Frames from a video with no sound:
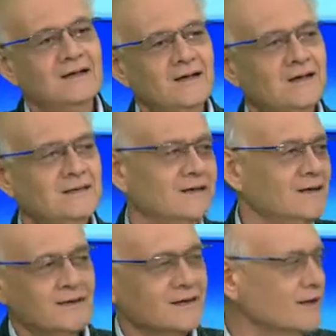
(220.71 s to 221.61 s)
and
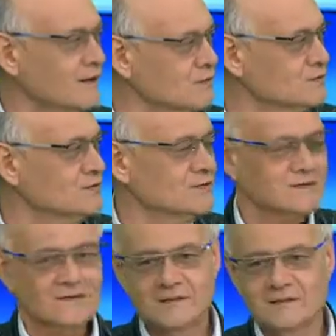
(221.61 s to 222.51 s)
the other
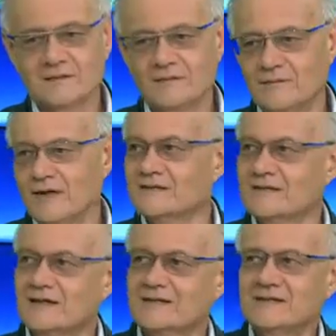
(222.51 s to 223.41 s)
cultures
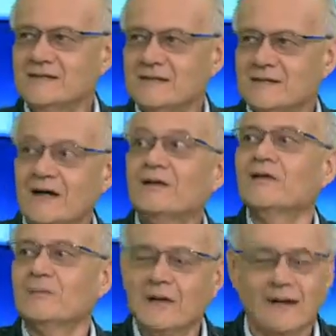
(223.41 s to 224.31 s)
as the
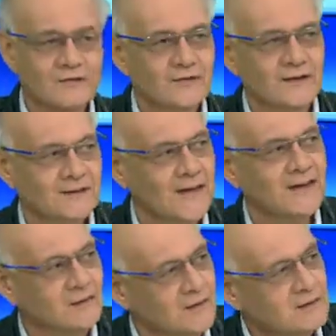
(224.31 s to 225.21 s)
counterpart for the
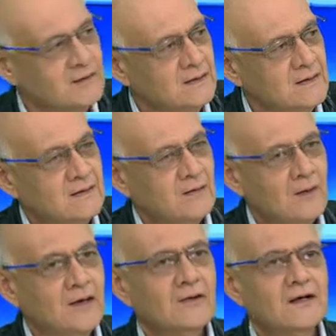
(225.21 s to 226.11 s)
dialogue.
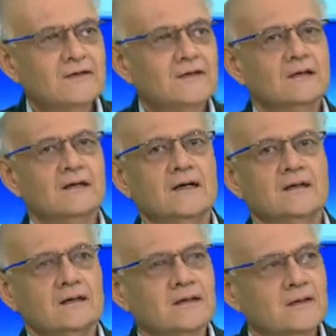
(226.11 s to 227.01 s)
Well, I think that